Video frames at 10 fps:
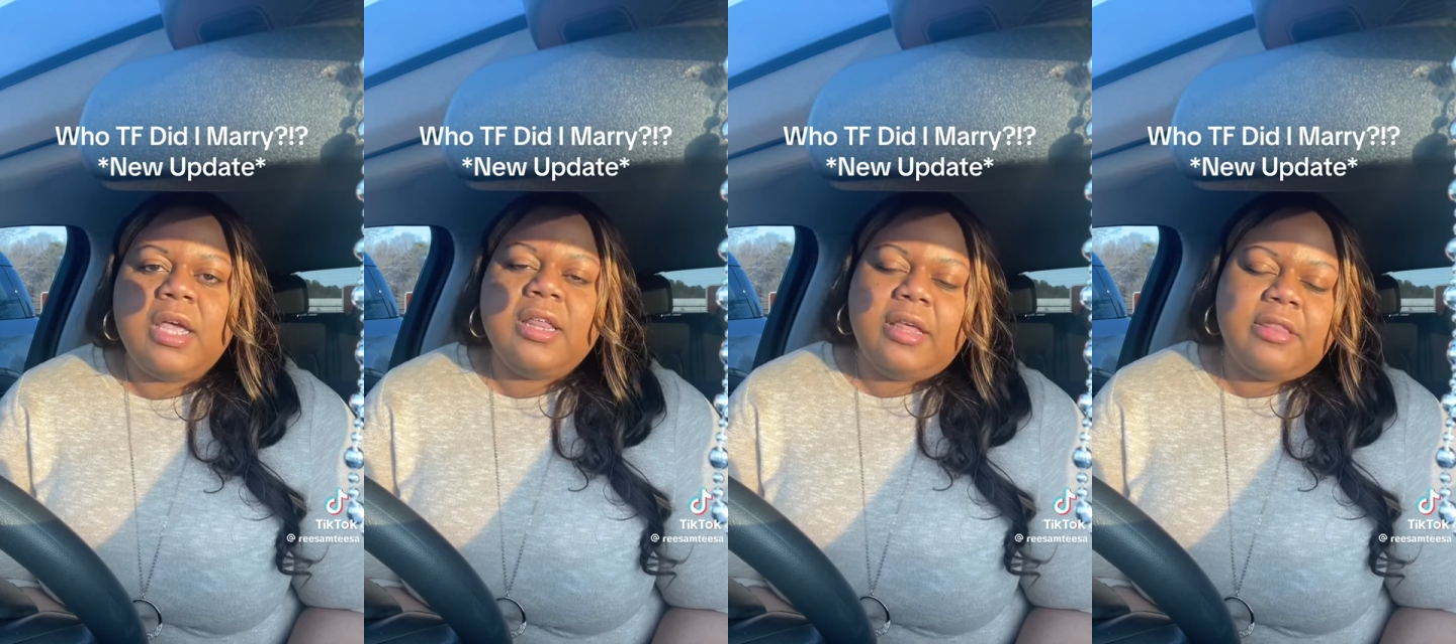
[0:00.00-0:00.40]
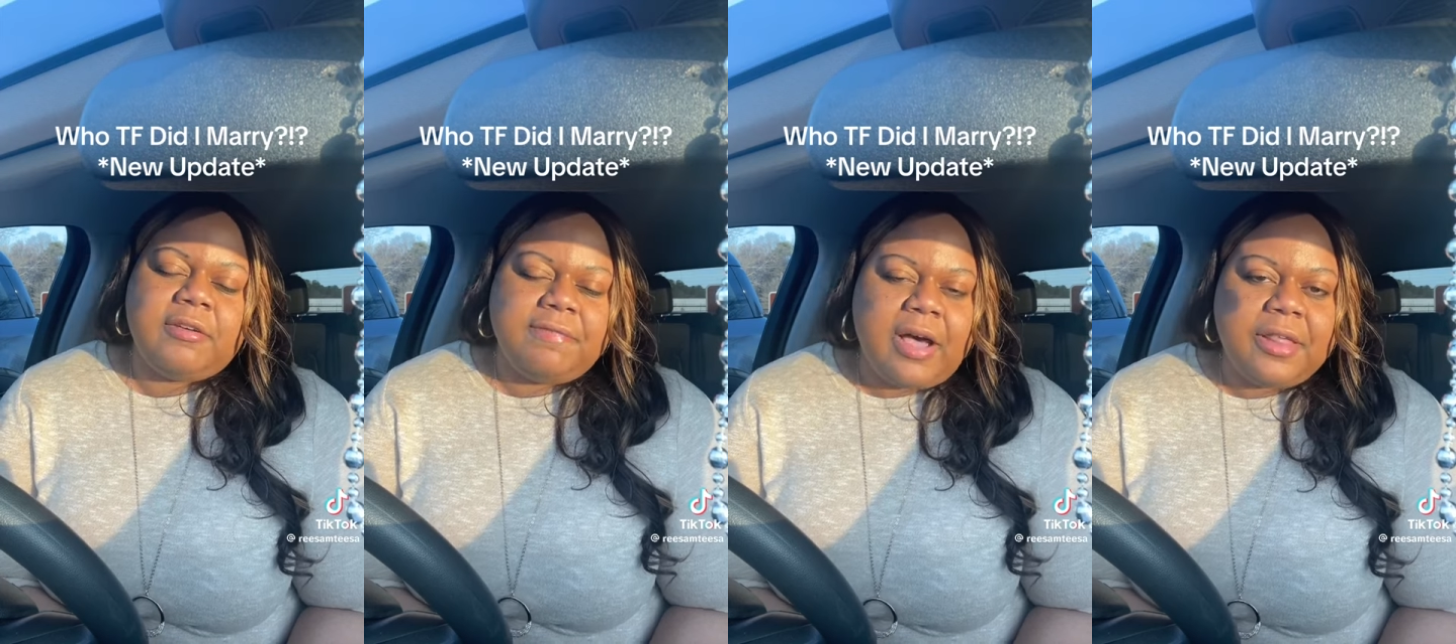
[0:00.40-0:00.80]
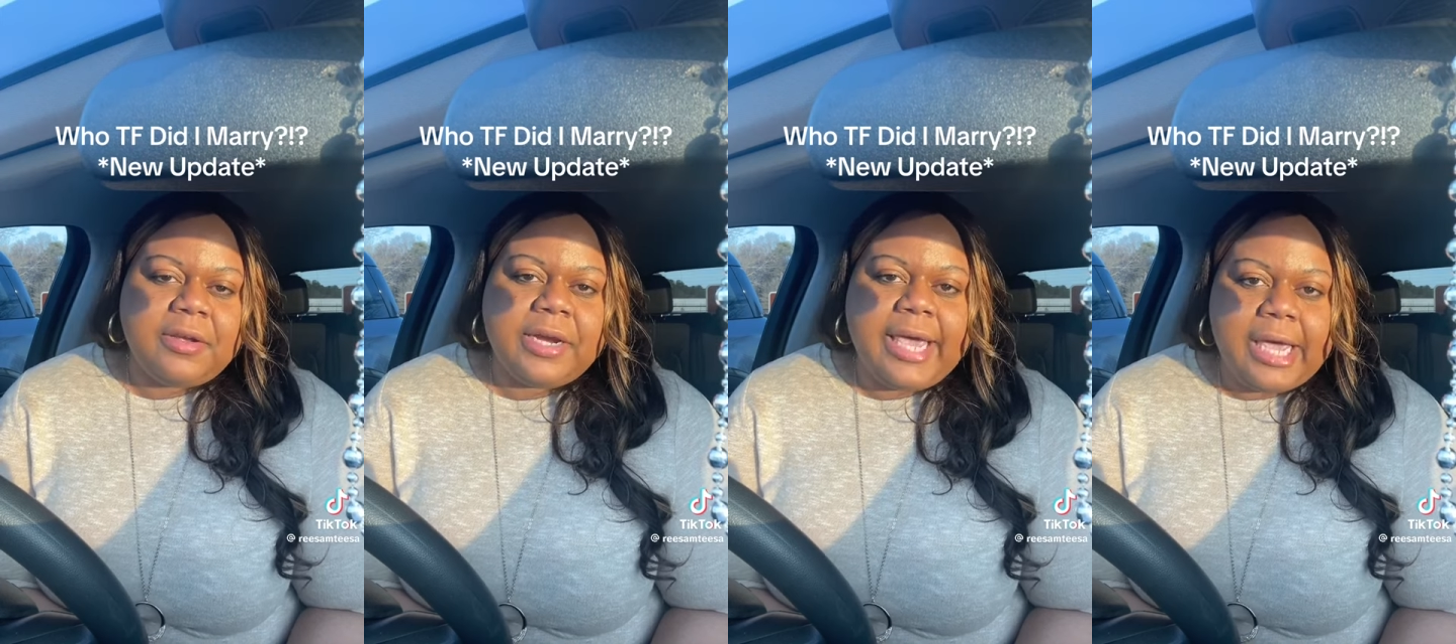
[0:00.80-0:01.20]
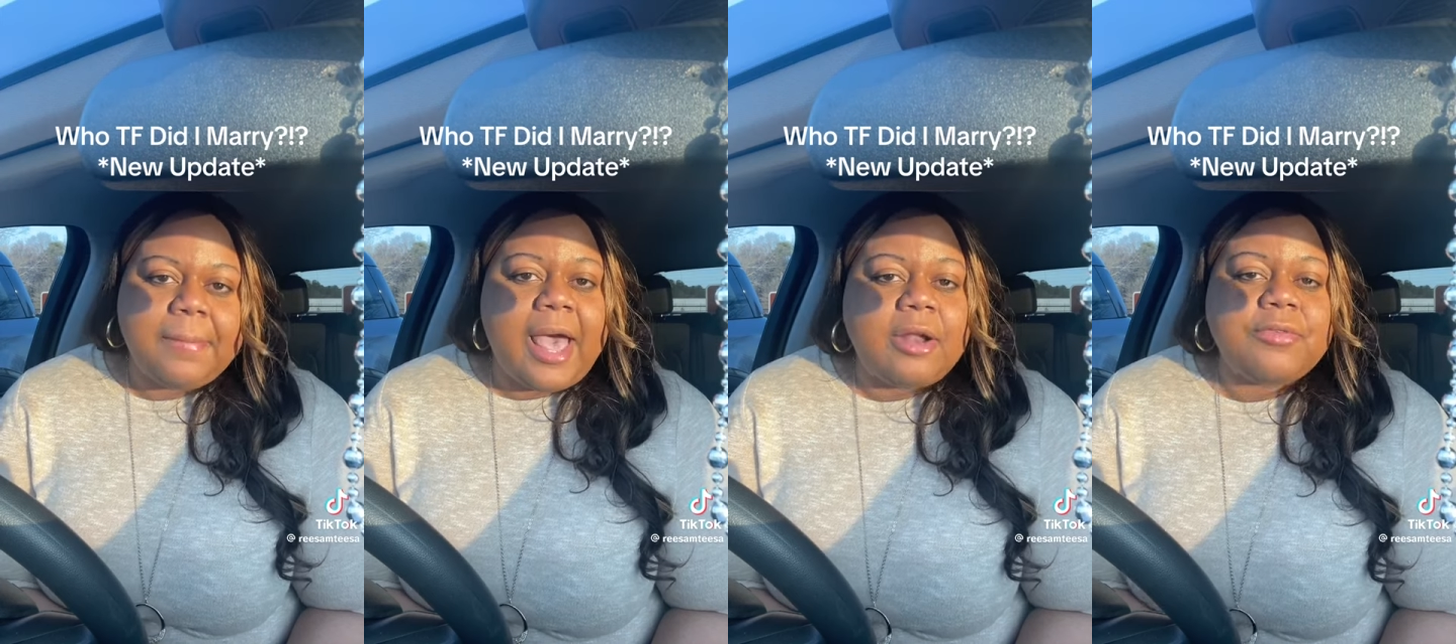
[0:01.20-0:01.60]
that their father came
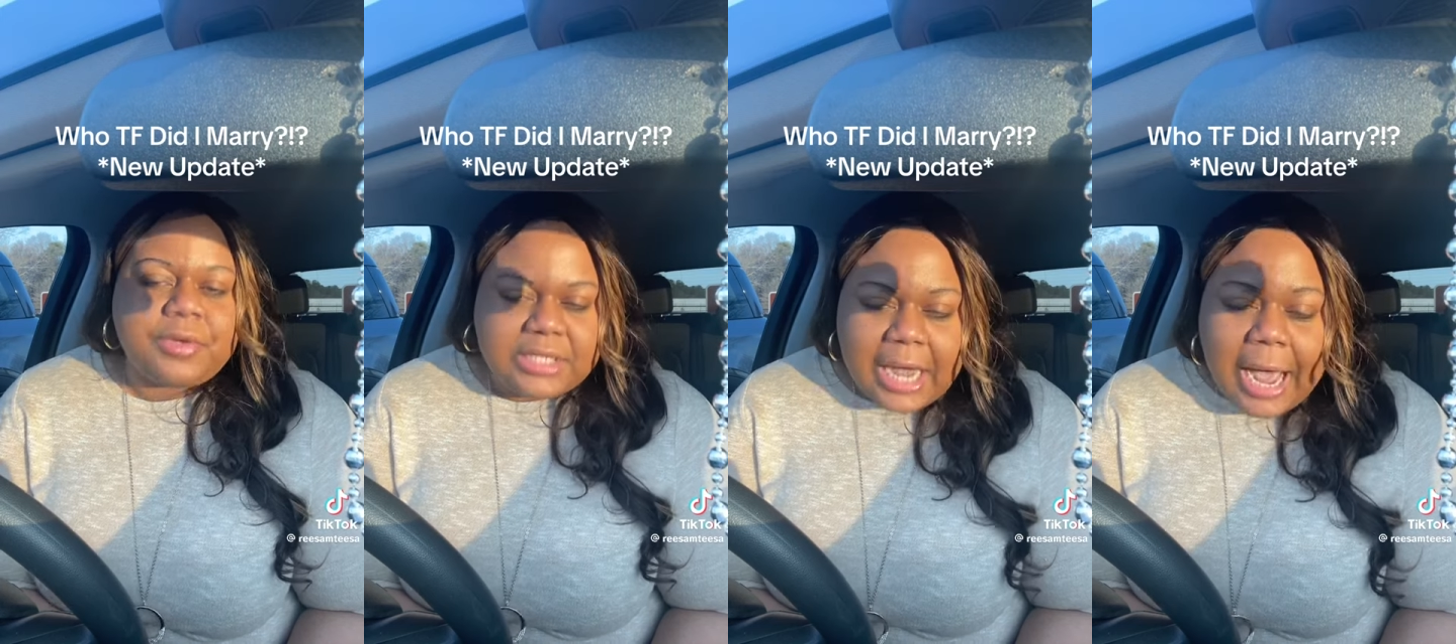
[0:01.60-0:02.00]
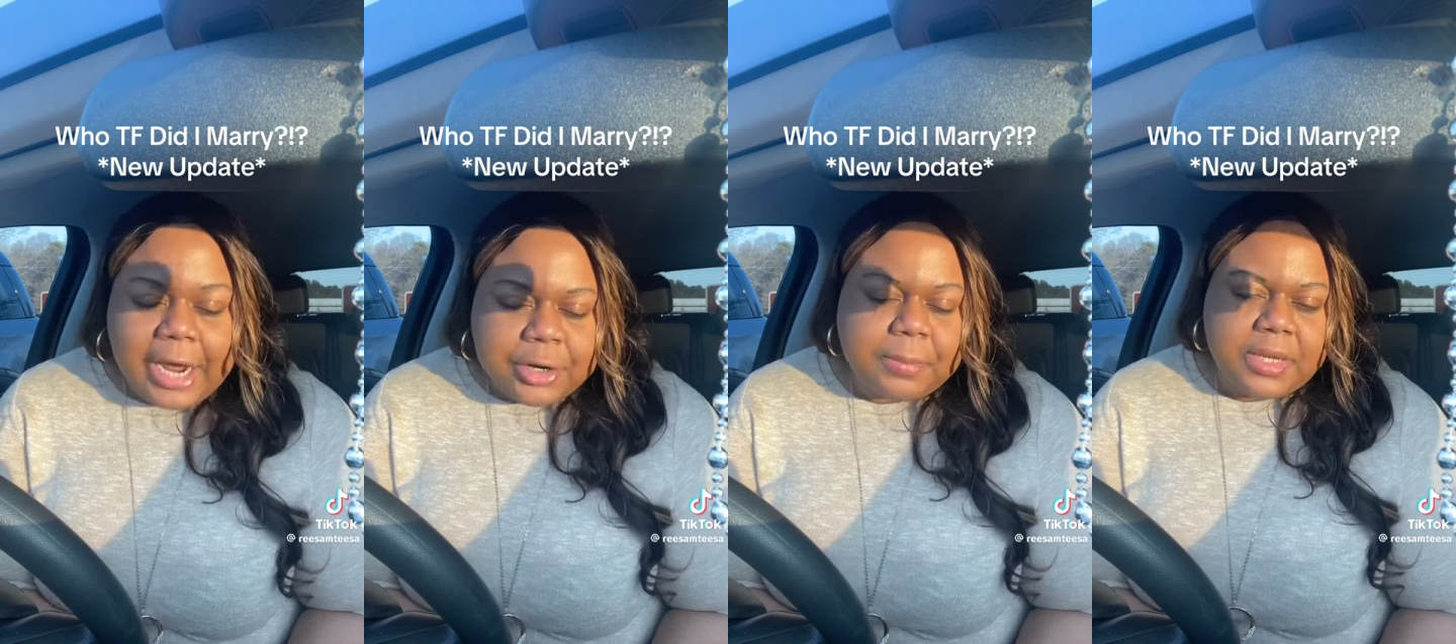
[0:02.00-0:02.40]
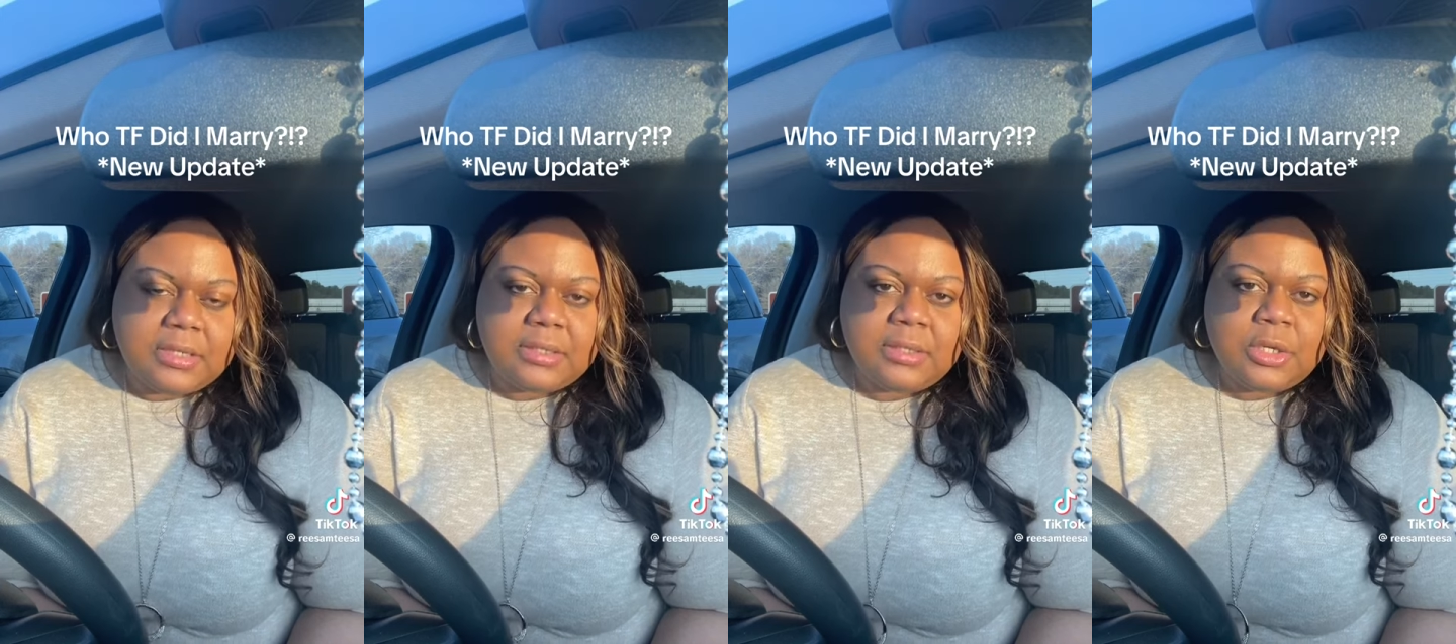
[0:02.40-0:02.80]
out of retirement